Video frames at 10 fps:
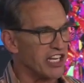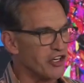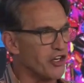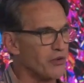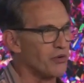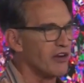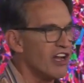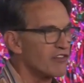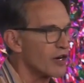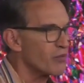new
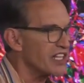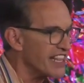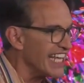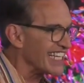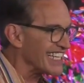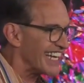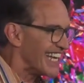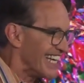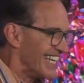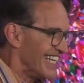from within,
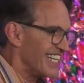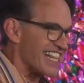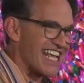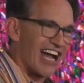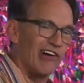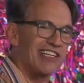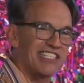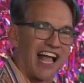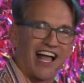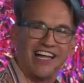the
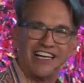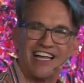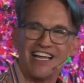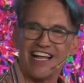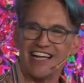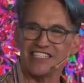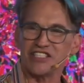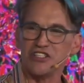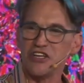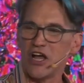outside has
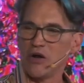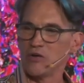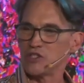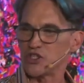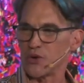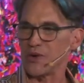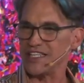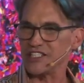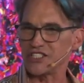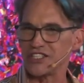no
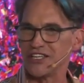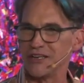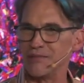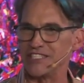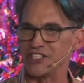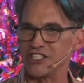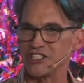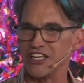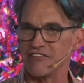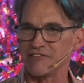choice but to
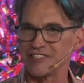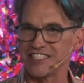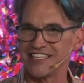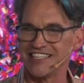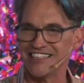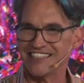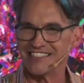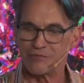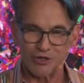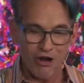shift.
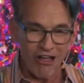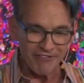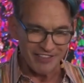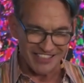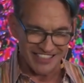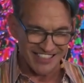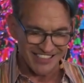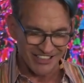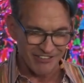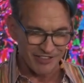And we're often
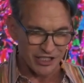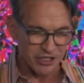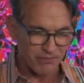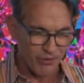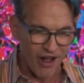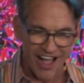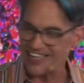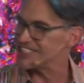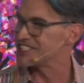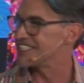
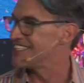surprised,